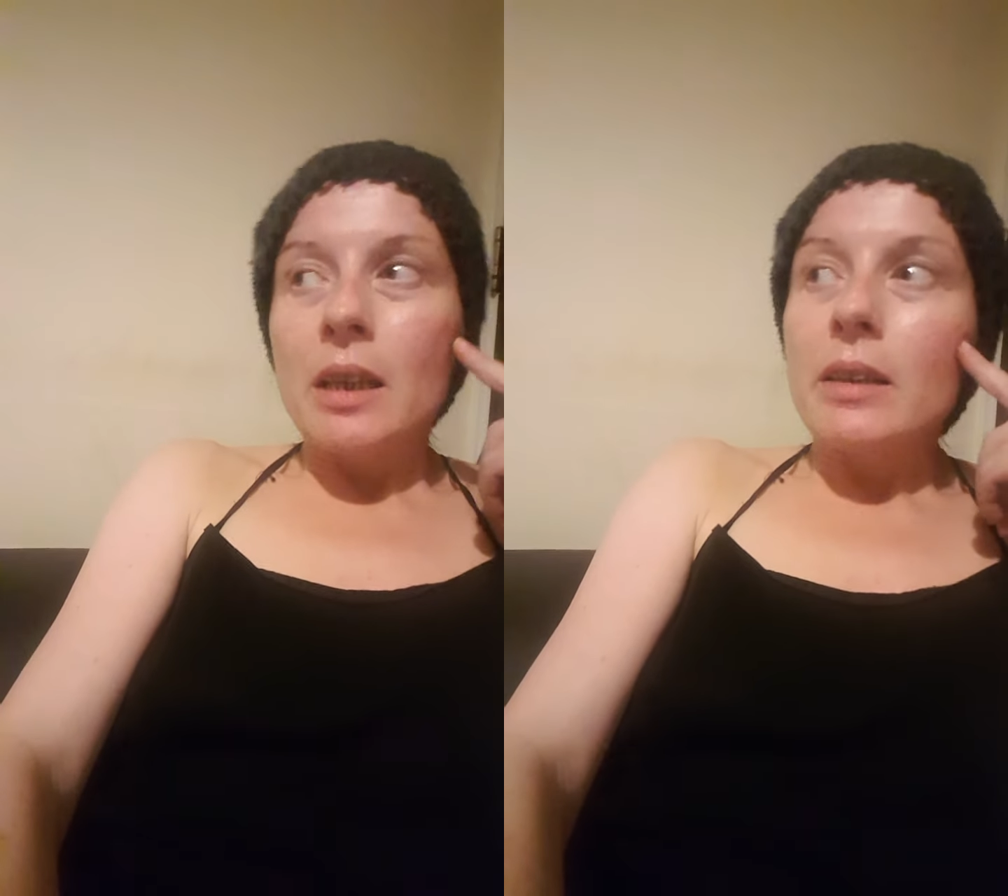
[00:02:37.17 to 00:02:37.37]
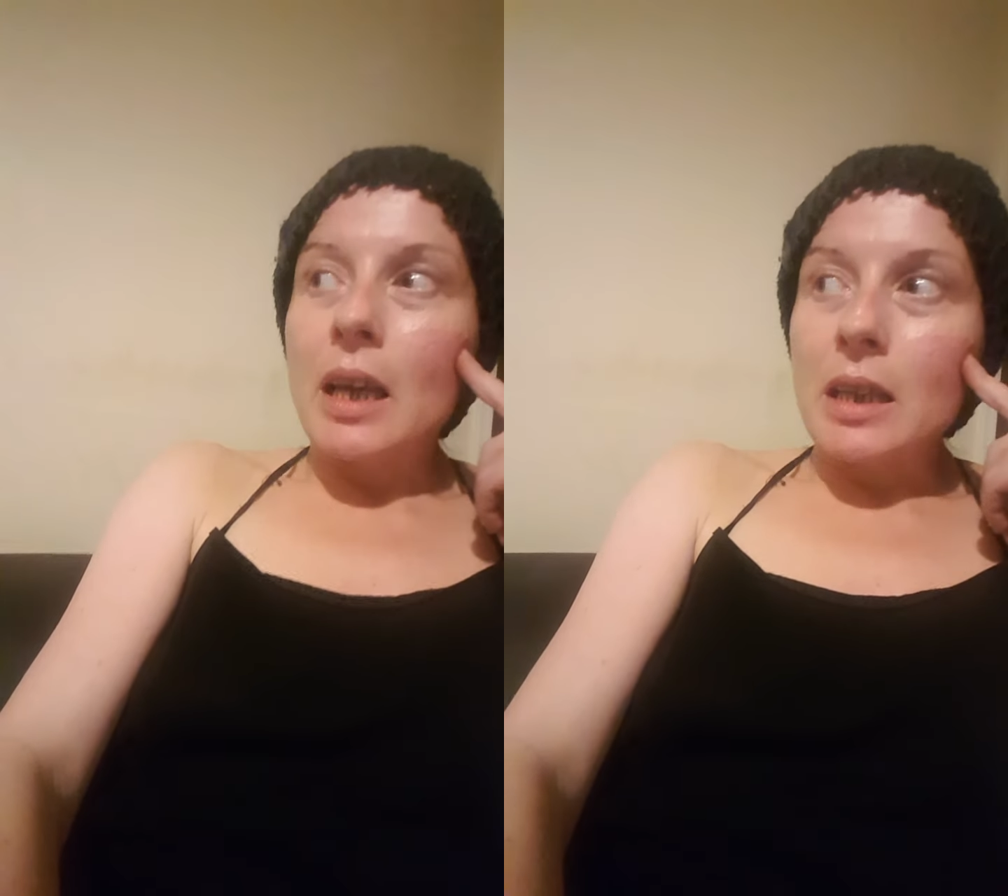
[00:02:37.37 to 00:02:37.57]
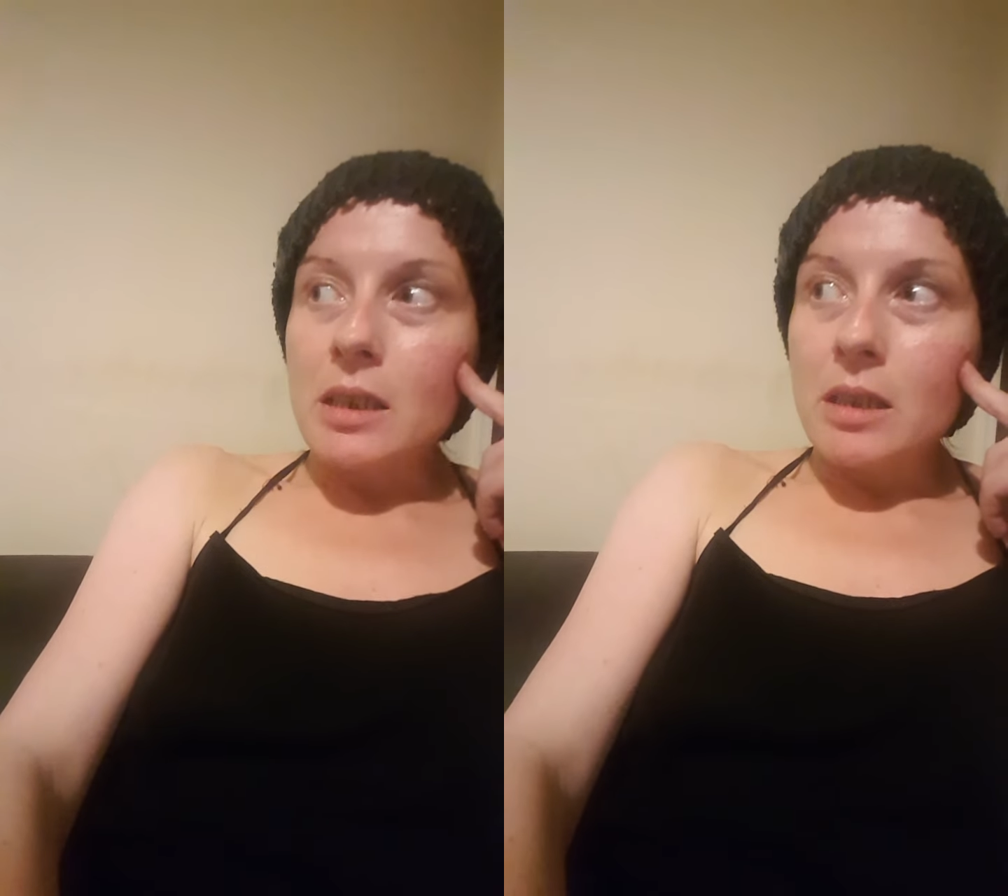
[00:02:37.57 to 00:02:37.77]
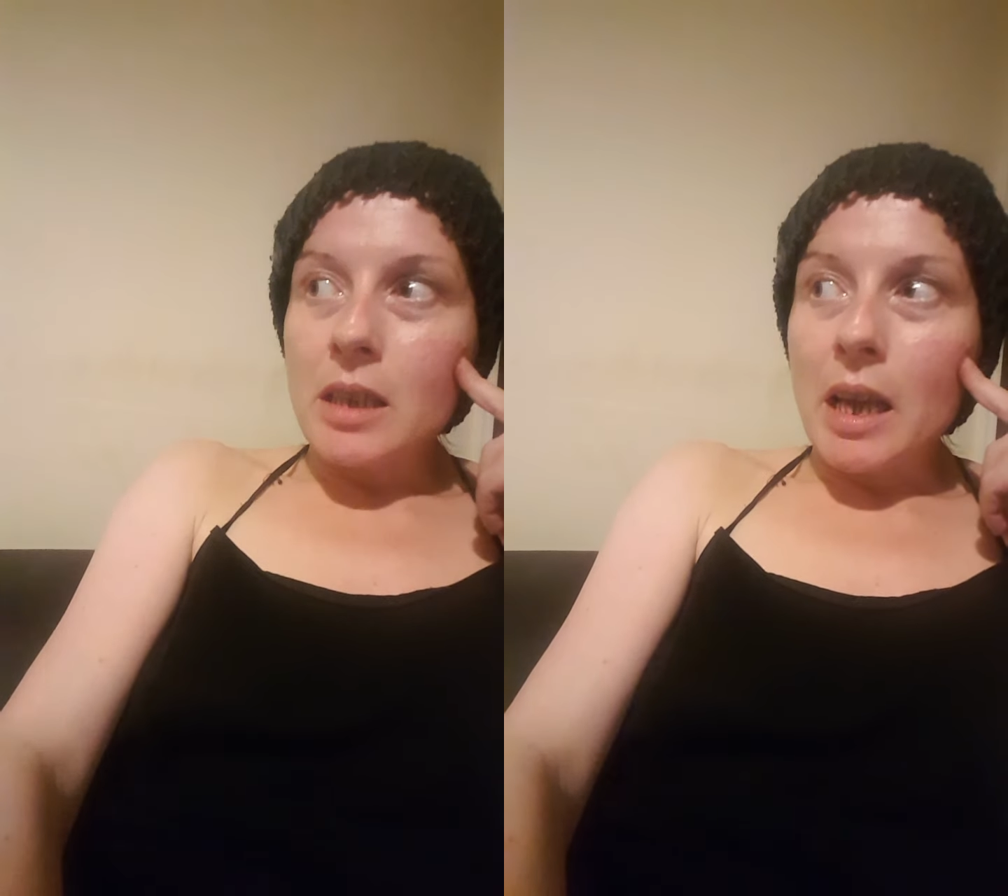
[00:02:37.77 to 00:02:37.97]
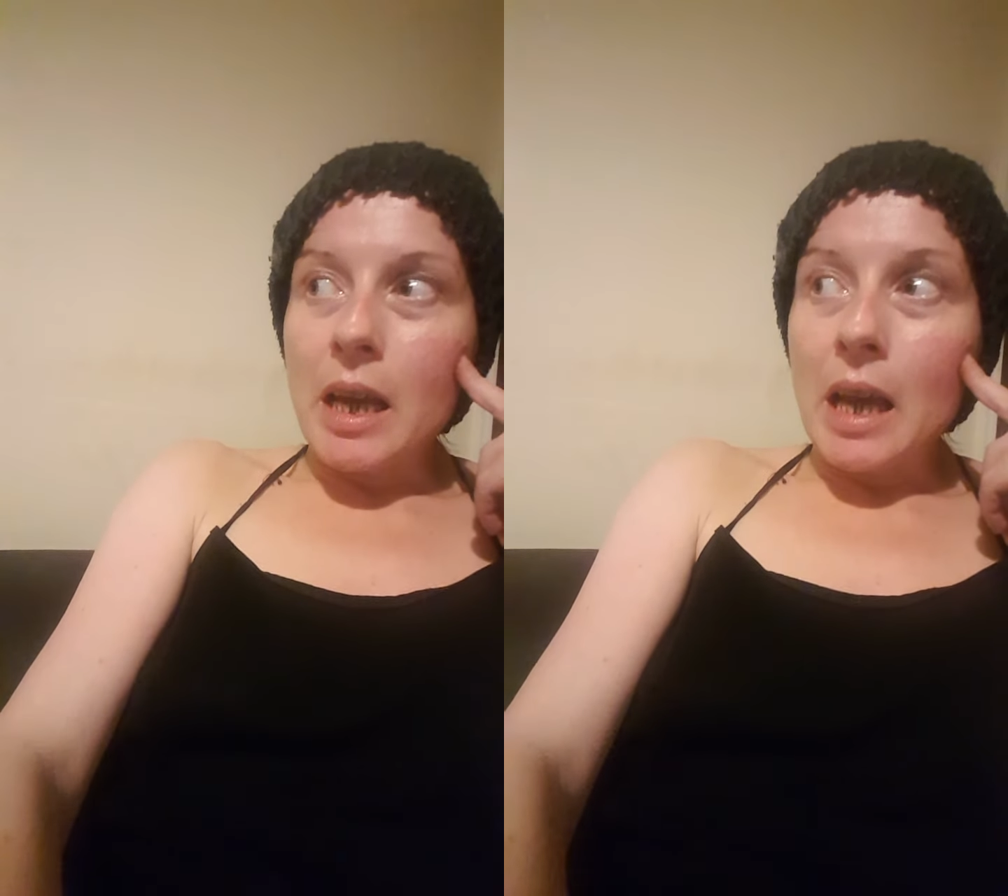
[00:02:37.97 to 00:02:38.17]
that
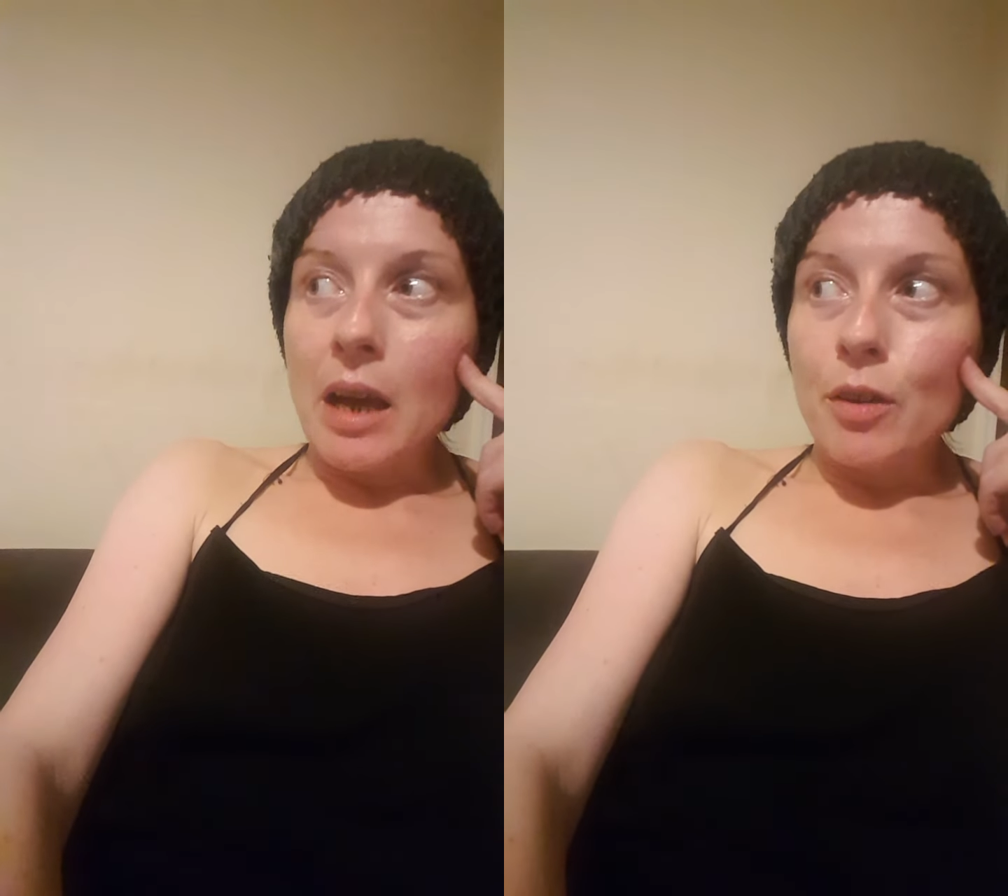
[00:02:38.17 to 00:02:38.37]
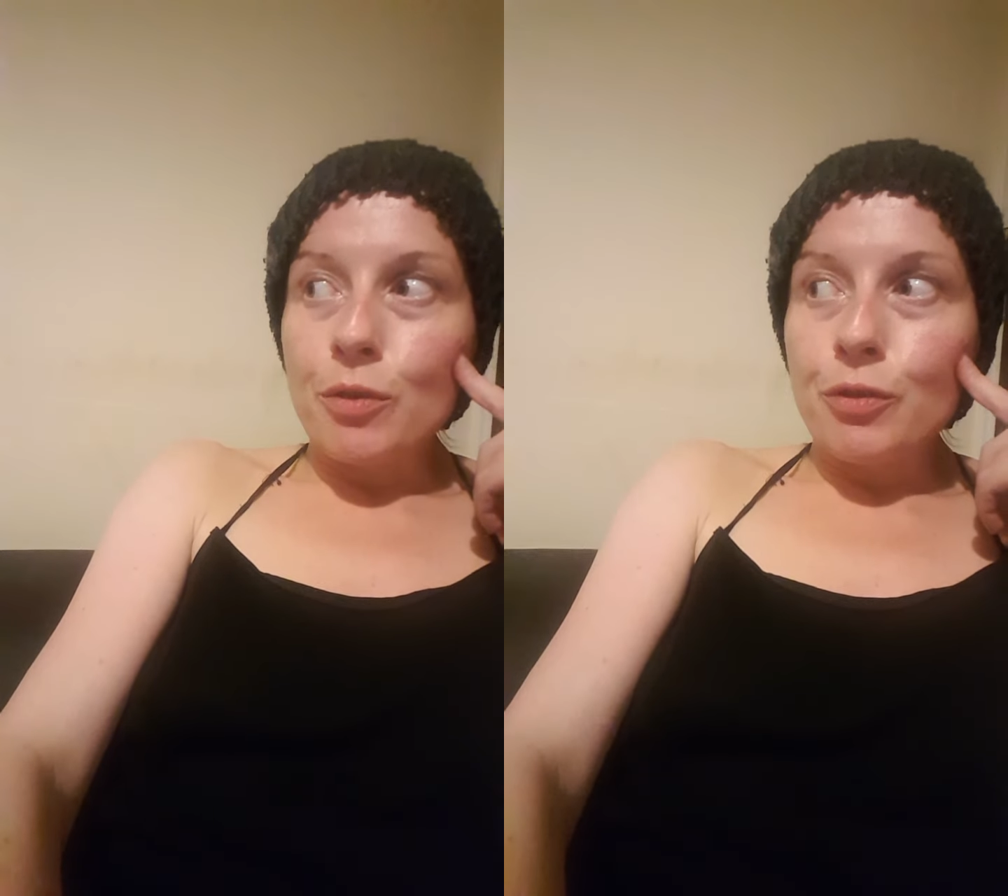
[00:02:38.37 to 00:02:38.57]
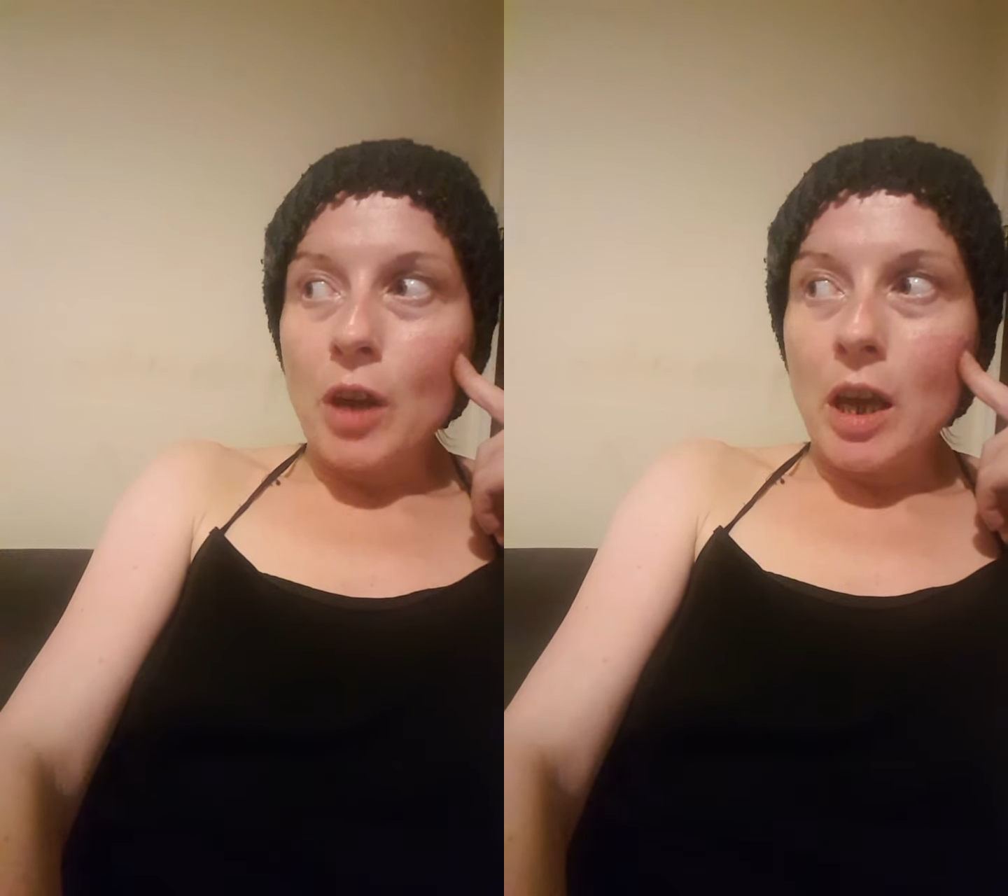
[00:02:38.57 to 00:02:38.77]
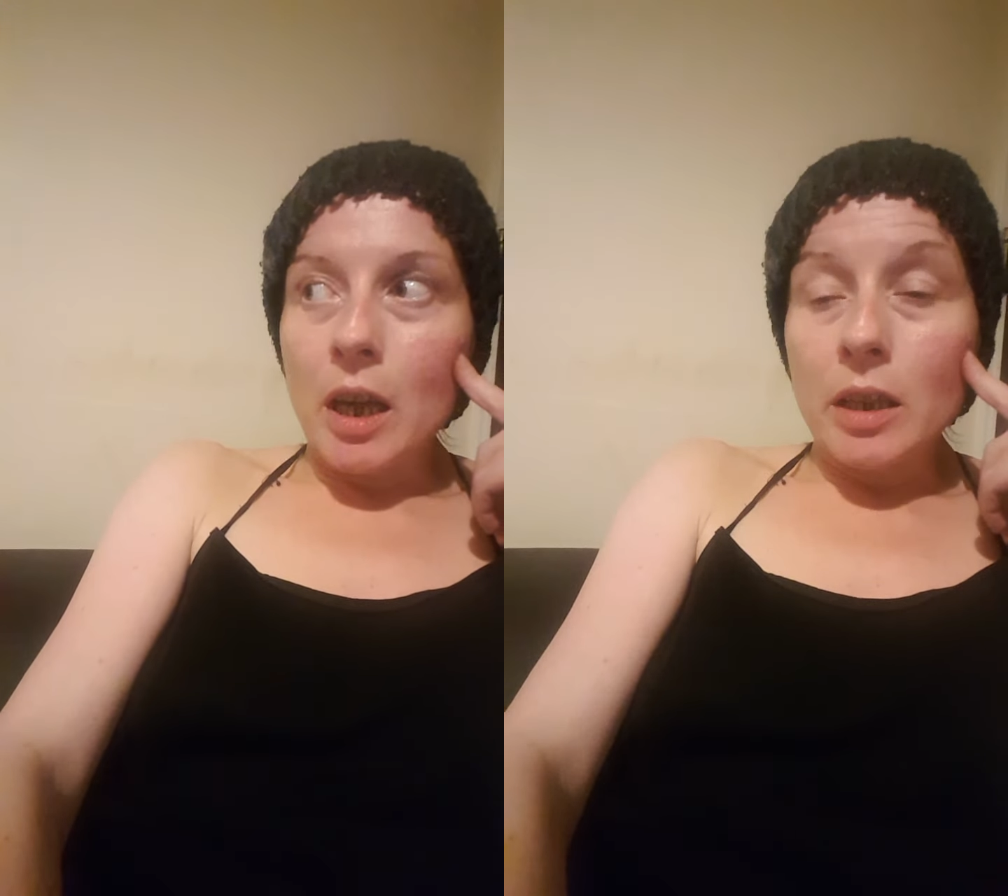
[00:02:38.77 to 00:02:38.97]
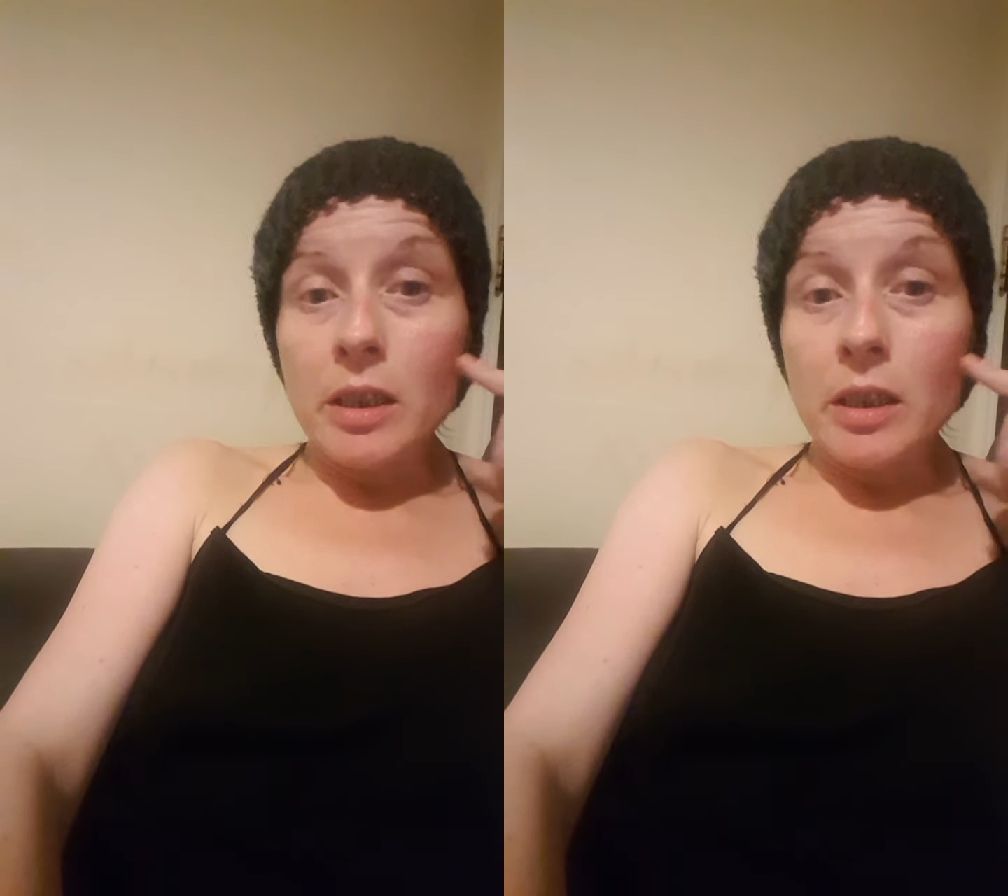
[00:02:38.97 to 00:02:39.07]
they have uh,